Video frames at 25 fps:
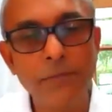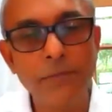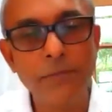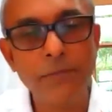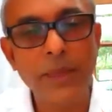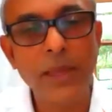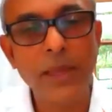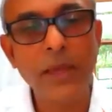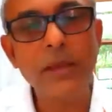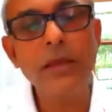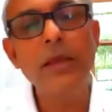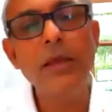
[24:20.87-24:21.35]

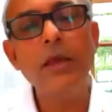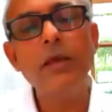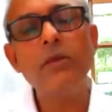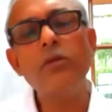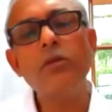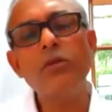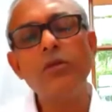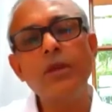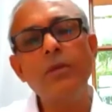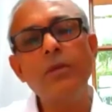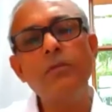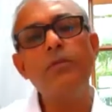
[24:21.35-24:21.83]
Okay?
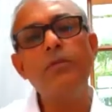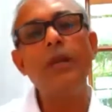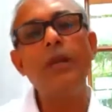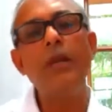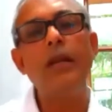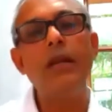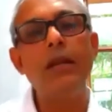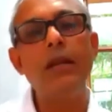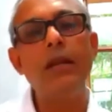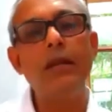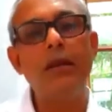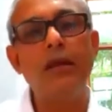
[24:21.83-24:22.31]
So simple
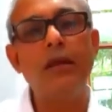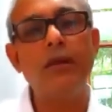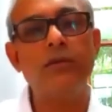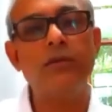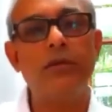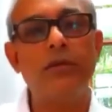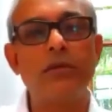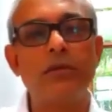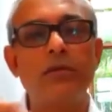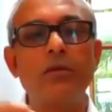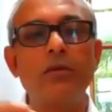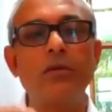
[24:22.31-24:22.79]

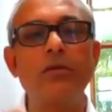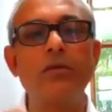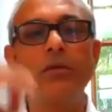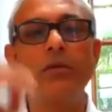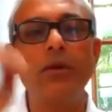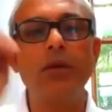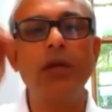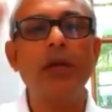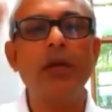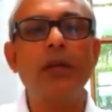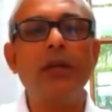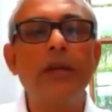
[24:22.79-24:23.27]
indications. So
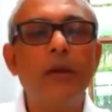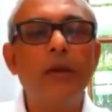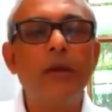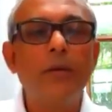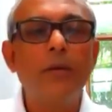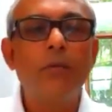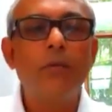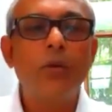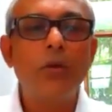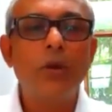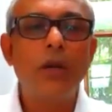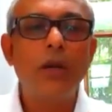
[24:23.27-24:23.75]
we can
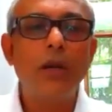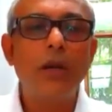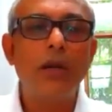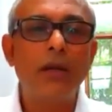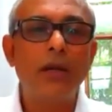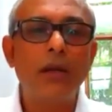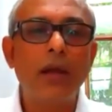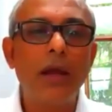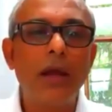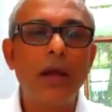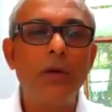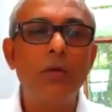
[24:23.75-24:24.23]
put it at,
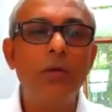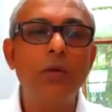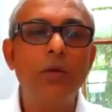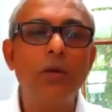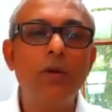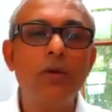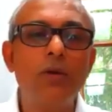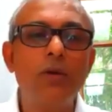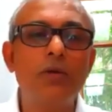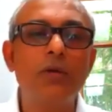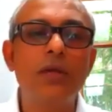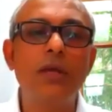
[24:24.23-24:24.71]
I don't
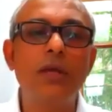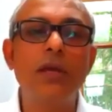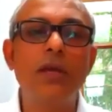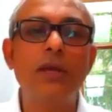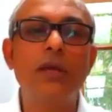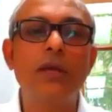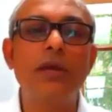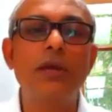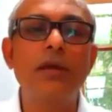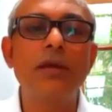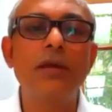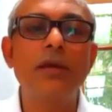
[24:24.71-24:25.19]
want to see at
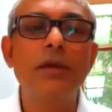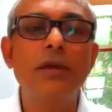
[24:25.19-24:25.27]
a